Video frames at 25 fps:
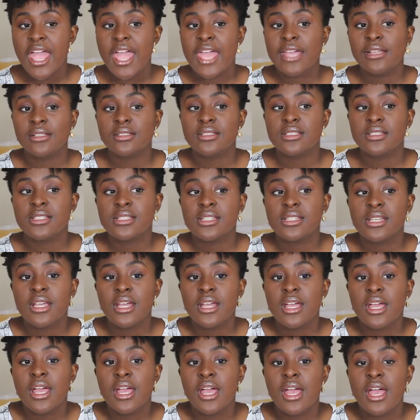
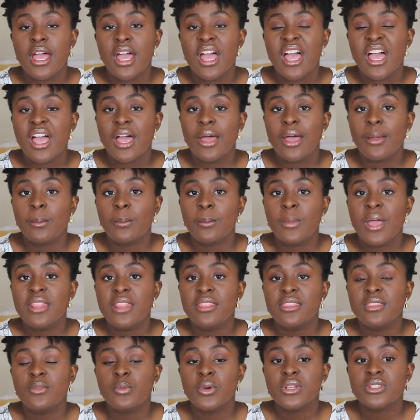
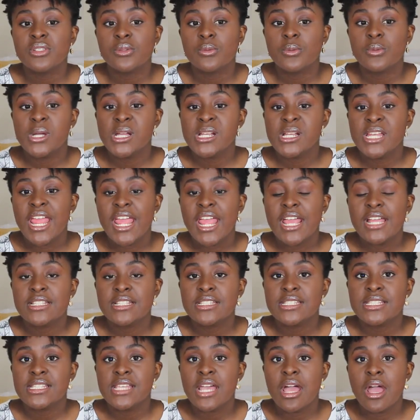And what's the word?
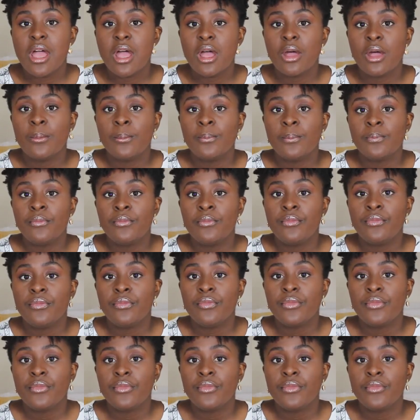And